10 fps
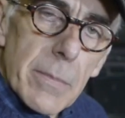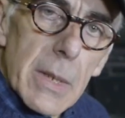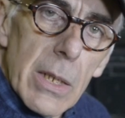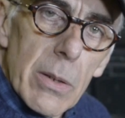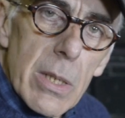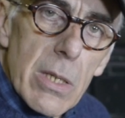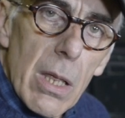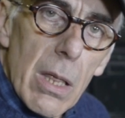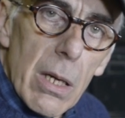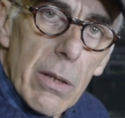You know, there's a
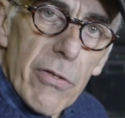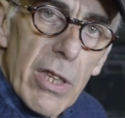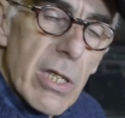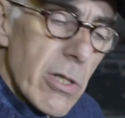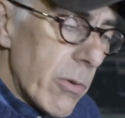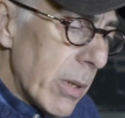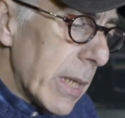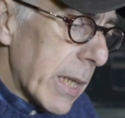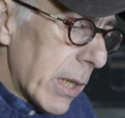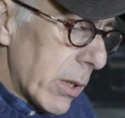lot of things you
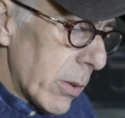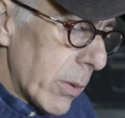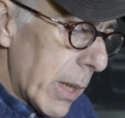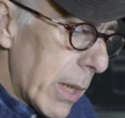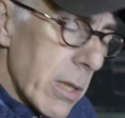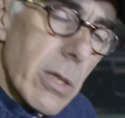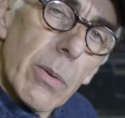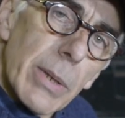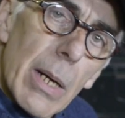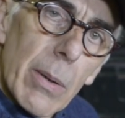really can do.
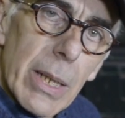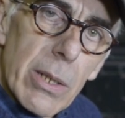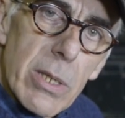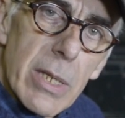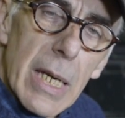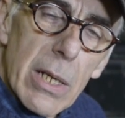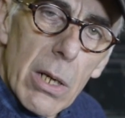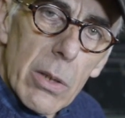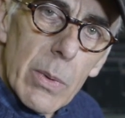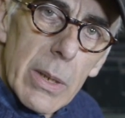So now let us get
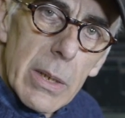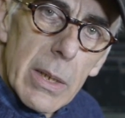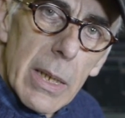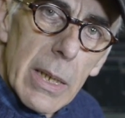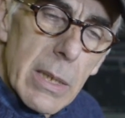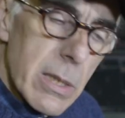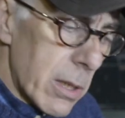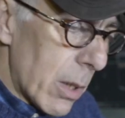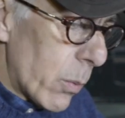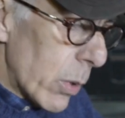on with it and
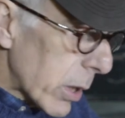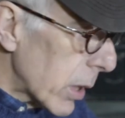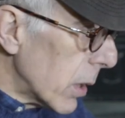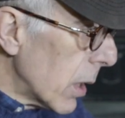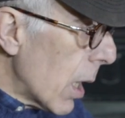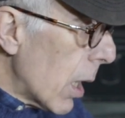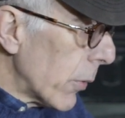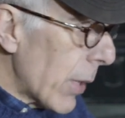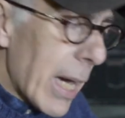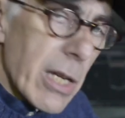start working
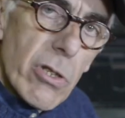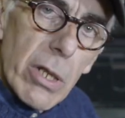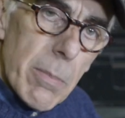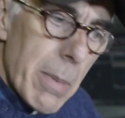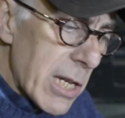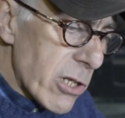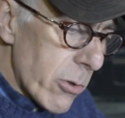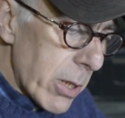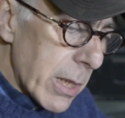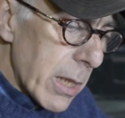on actually
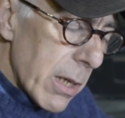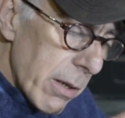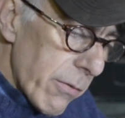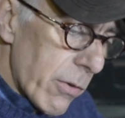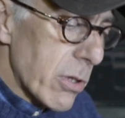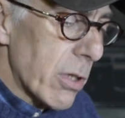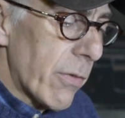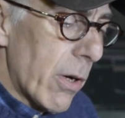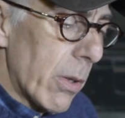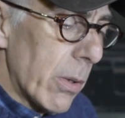measuring, first
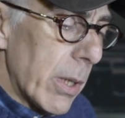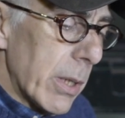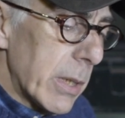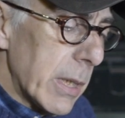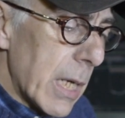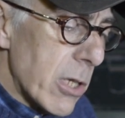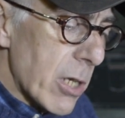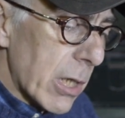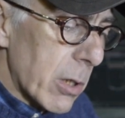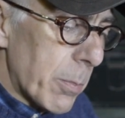of all, the
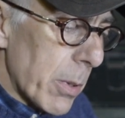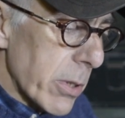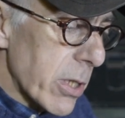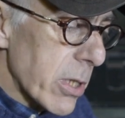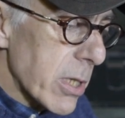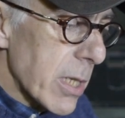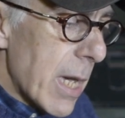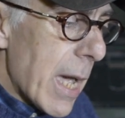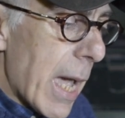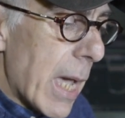injector pulses
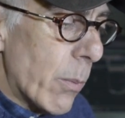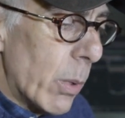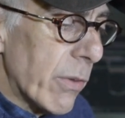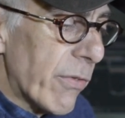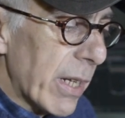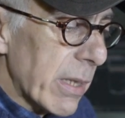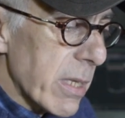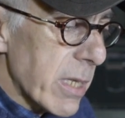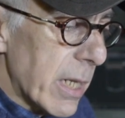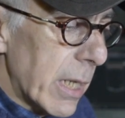and one vital
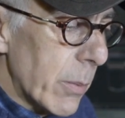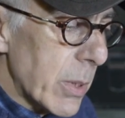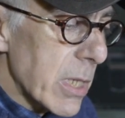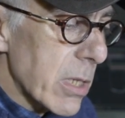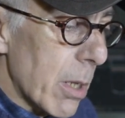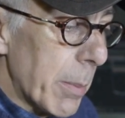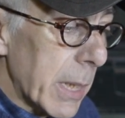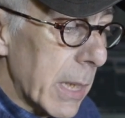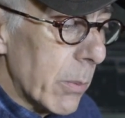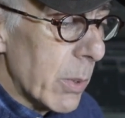sign which is
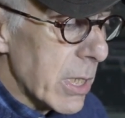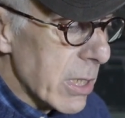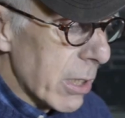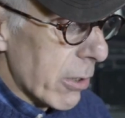coming in, which is the